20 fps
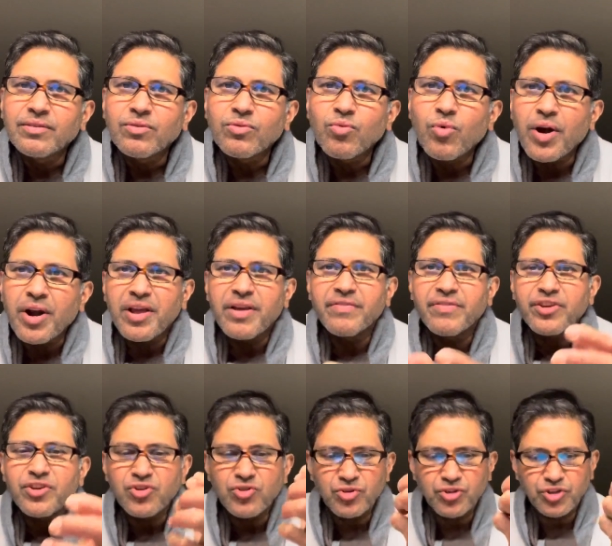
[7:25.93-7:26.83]
Whatever
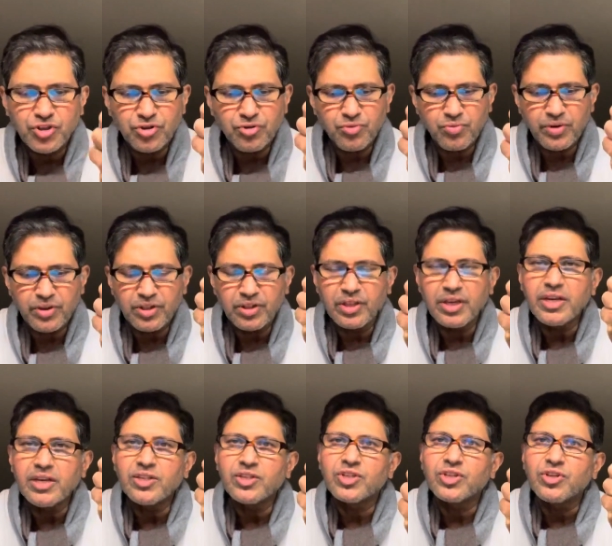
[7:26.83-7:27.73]
you do with
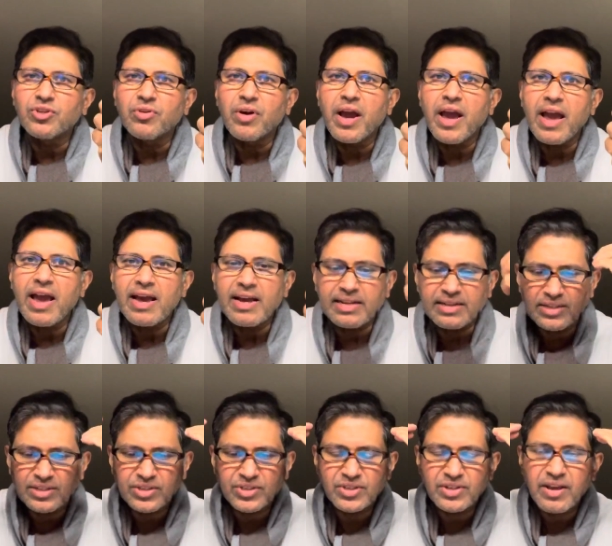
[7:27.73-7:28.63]
these two
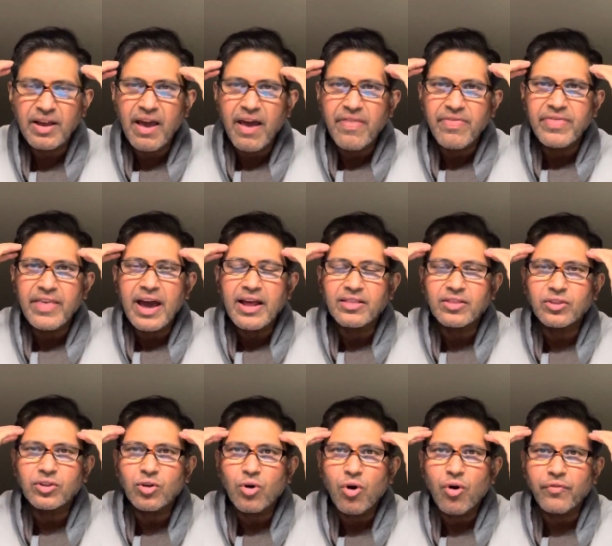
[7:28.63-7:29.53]
hands and that
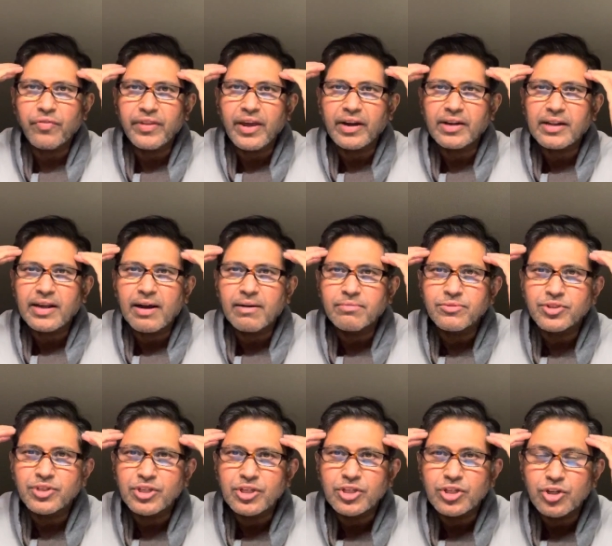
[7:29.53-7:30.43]
thought that
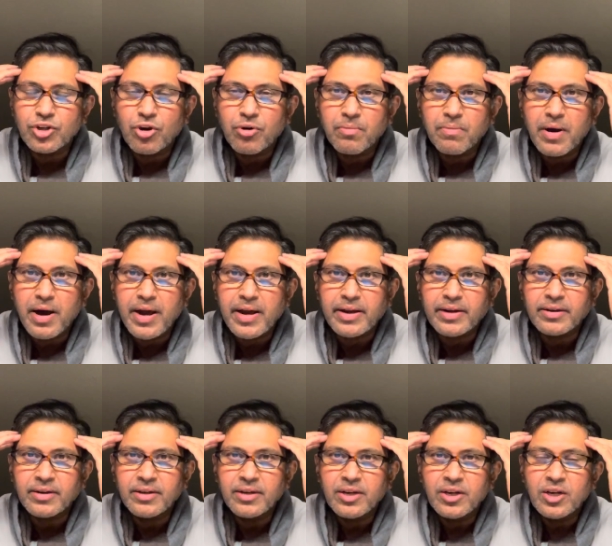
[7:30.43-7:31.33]
comes into your mind
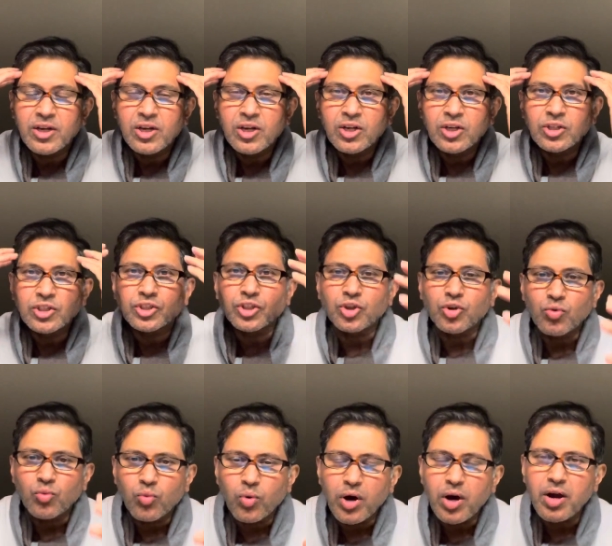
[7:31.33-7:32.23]
should
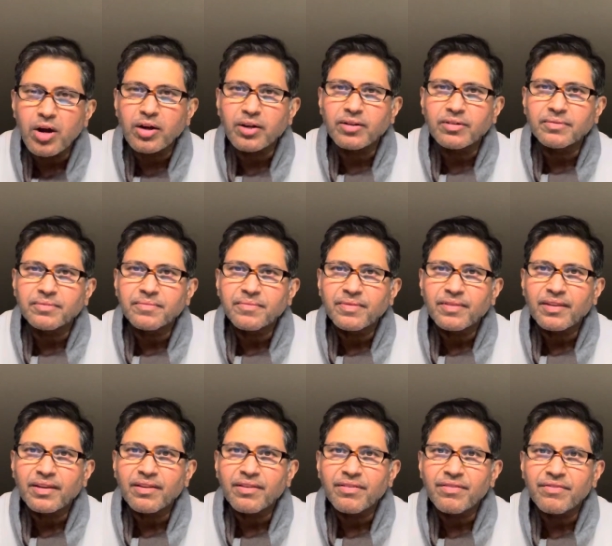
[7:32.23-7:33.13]
work
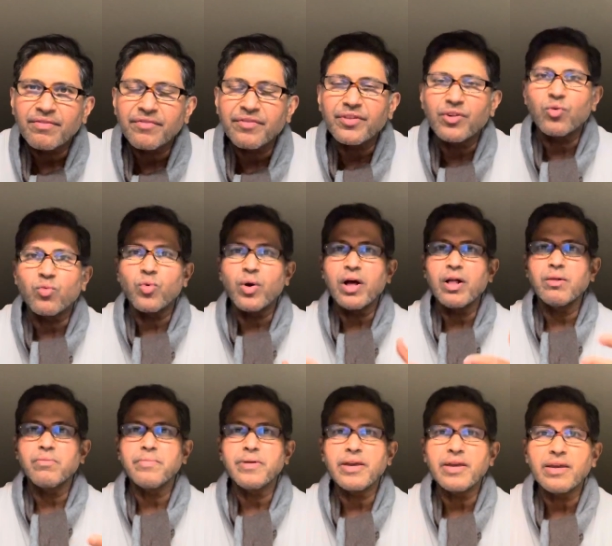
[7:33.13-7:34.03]
for the
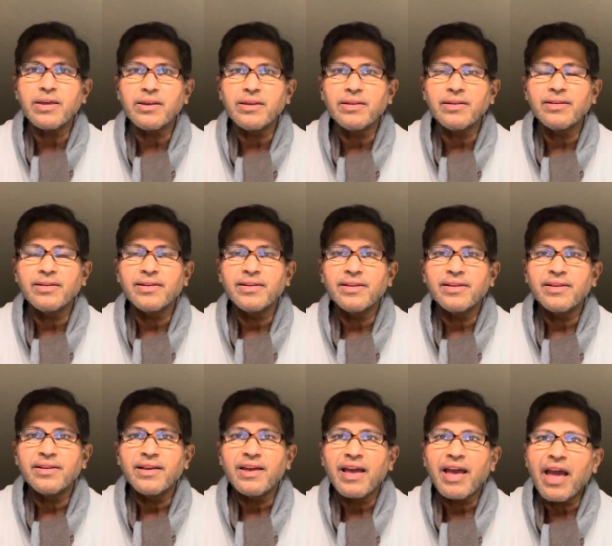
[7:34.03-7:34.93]
well-being
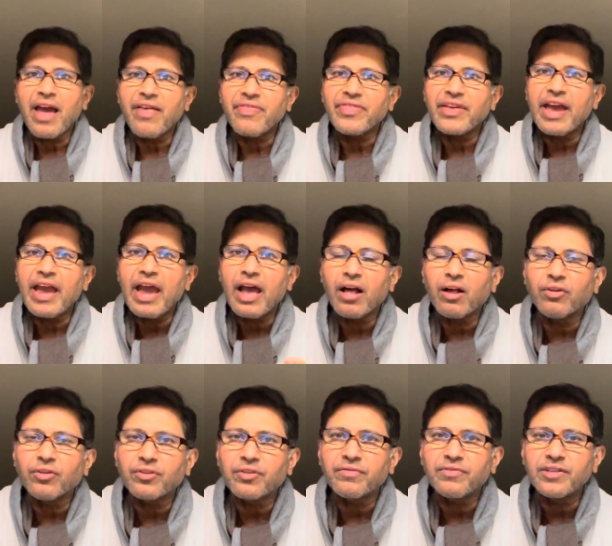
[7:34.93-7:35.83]
and the
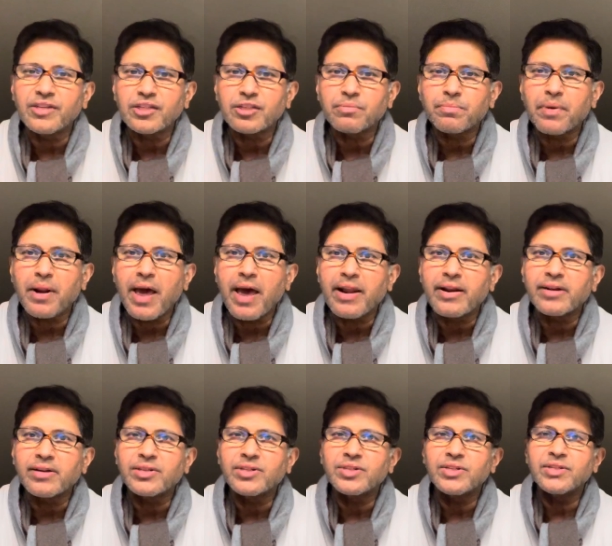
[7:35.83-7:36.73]
health of this
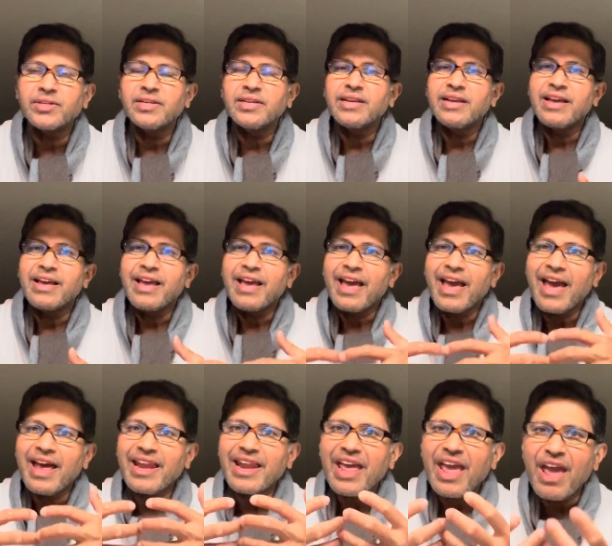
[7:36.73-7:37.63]
planet
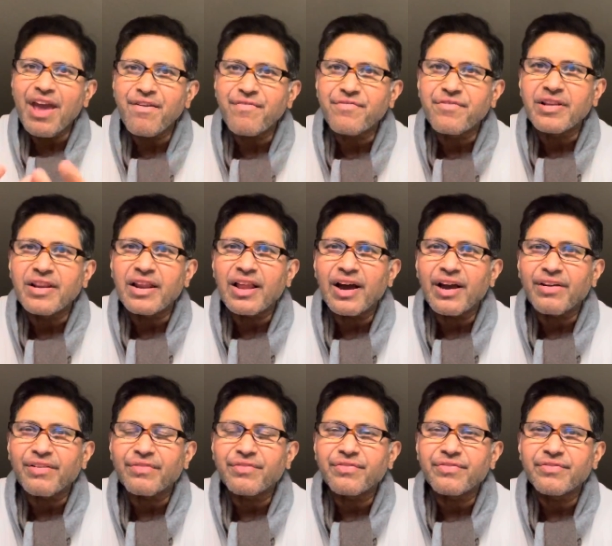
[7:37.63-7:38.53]
and every
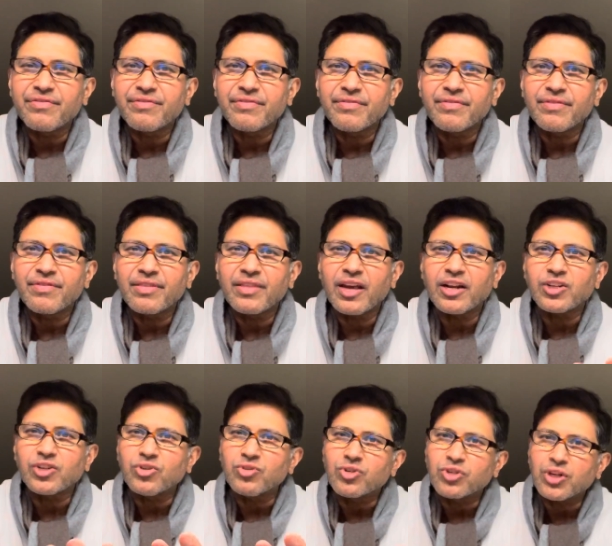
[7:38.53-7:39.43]
life
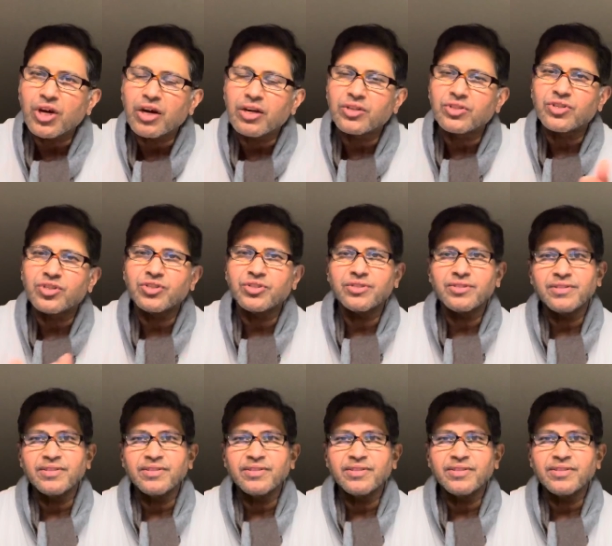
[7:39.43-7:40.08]
that you touch.